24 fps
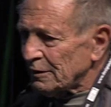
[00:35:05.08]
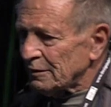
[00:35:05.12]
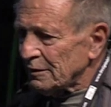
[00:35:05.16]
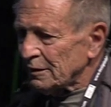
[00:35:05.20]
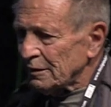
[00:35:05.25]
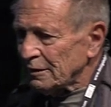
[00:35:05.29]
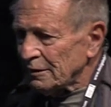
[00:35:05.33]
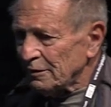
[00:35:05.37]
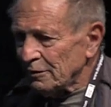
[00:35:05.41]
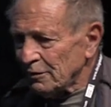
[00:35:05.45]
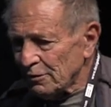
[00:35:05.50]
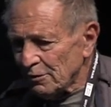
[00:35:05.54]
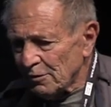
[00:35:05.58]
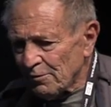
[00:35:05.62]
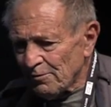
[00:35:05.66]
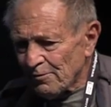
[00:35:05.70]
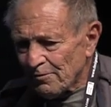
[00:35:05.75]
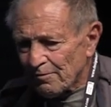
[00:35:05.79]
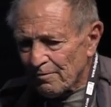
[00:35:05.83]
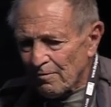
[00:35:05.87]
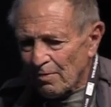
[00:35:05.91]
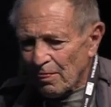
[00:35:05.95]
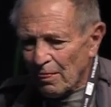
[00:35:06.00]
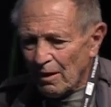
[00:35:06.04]
he knew,
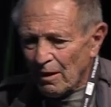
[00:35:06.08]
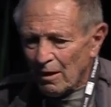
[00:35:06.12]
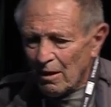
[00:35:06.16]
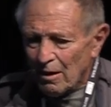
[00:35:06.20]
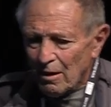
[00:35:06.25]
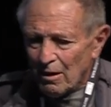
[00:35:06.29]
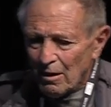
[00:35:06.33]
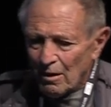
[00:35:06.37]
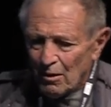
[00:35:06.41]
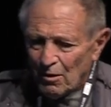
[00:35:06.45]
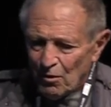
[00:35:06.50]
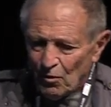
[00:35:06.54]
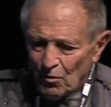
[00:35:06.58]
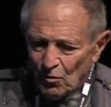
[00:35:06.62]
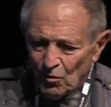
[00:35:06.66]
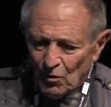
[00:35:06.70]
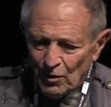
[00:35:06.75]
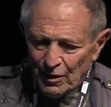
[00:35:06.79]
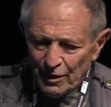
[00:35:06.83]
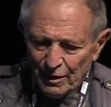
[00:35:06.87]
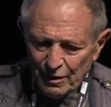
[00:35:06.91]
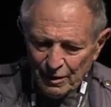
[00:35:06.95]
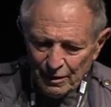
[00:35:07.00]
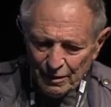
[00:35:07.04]

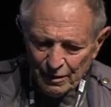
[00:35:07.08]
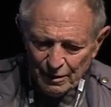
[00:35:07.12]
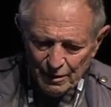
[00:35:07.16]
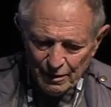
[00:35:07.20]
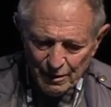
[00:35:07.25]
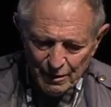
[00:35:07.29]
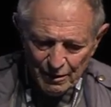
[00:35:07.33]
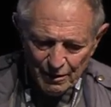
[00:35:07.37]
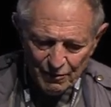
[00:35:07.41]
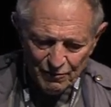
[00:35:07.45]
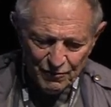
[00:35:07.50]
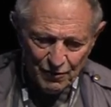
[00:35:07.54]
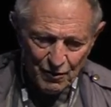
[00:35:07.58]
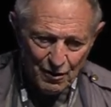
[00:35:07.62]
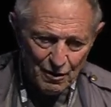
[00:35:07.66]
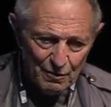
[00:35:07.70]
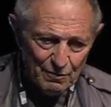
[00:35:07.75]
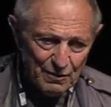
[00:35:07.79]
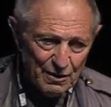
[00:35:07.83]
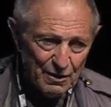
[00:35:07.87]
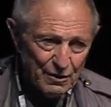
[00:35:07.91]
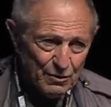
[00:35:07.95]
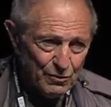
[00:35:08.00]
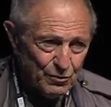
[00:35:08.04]
where a
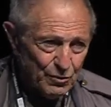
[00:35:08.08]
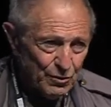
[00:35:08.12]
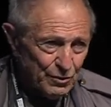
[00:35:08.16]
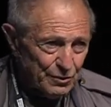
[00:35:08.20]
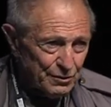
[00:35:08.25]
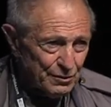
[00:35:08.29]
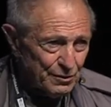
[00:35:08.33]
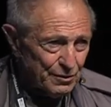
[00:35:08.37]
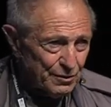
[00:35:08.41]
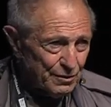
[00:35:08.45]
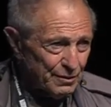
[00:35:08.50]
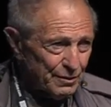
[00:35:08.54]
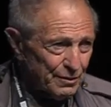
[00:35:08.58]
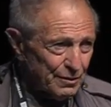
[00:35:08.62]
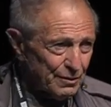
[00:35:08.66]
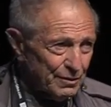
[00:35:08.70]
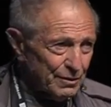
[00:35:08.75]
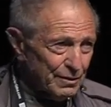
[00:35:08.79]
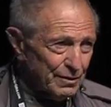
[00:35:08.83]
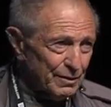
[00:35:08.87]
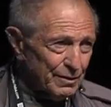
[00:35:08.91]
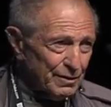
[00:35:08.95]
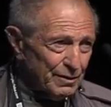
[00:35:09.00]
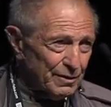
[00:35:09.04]
farmer would
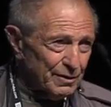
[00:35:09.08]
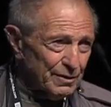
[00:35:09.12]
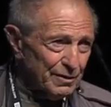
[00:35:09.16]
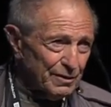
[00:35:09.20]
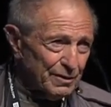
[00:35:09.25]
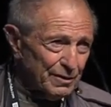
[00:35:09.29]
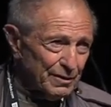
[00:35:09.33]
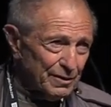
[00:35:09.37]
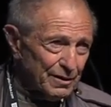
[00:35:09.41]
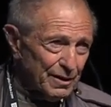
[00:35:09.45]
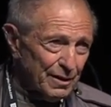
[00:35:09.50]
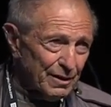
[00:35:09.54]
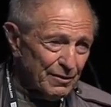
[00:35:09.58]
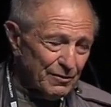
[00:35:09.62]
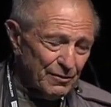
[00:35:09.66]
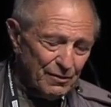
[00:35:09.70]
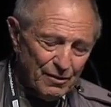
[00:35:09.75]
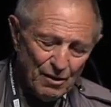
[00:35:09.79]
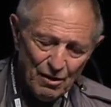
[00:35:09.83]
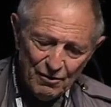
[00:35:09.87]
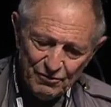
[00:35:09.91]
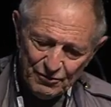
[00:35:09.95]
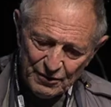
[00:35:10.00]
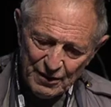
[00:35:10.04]

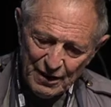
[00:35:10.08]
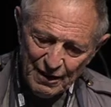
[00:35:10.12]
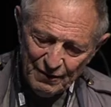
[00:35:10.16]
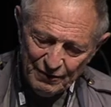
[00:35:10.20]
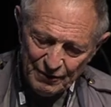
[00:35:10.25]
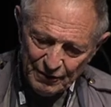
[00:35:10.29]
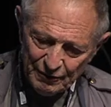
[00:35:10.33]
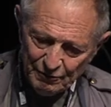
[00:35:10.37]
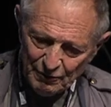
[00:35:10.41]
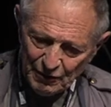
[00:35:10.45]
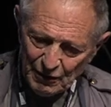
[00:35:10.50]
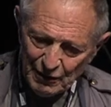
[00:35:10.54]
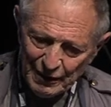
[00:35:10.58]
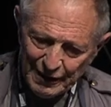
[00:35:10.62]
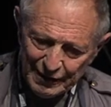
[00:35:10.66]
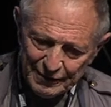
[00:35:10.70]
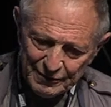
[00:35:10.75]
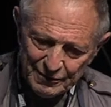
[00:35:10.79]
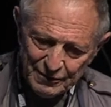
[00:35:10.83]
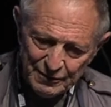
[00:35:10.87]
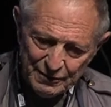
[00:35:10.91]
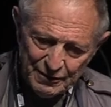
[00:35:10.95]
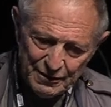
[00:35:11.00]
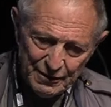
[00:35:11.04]
after having
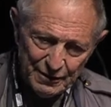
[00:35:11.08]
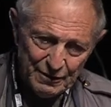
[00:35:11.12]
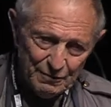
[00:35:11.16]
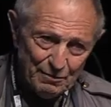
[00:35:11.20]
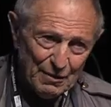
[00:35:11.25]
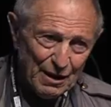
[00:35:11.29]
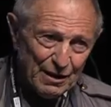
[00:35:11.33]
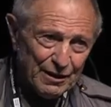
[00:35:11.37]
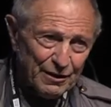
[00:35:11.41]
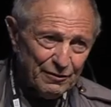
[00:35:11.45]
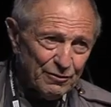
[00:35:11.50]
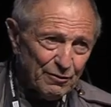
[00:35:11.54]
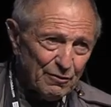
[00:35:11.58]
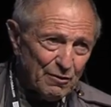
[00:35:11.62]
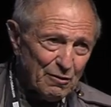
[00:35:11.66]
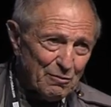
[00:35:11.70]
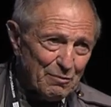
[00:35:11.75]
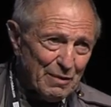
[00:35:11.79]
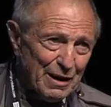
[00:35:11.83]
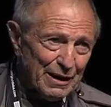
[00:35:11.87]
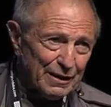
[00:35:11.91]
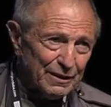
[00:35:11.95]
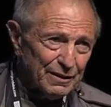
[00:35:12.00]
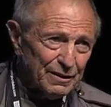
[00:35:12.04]
collected the money from the
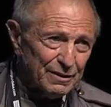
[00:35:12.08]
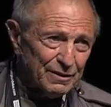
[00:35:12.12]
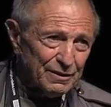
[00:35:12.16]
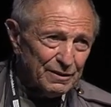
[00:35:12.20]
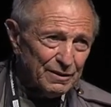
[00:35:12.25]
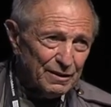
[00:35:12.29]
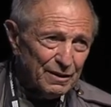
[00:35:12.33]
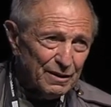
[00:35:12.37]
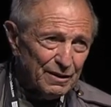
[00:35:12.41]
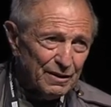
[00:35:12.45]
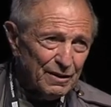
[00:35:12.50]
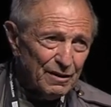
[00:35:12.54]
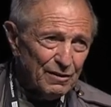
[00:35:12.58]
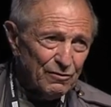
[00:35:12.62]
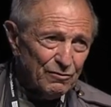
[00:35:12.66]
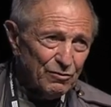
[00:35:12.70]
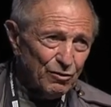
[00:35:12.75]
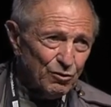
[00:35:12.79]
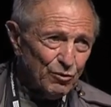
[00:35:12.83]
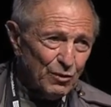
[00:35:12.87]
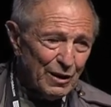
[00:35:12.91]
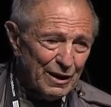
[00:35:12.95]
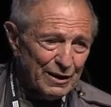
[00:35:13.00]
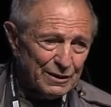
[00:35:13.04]
bank
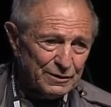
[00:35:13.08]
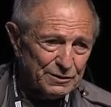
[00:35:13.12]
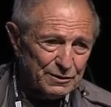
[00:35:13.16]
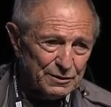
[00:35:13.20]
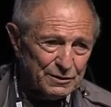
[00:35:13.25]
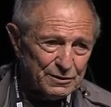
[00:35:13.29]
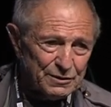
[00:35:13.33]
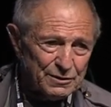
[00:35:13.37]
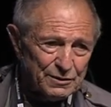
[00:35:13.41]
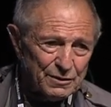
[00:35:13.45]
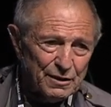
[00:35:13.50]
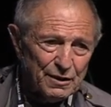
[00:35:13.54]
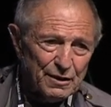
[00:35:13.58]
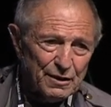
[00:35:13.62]
for wages,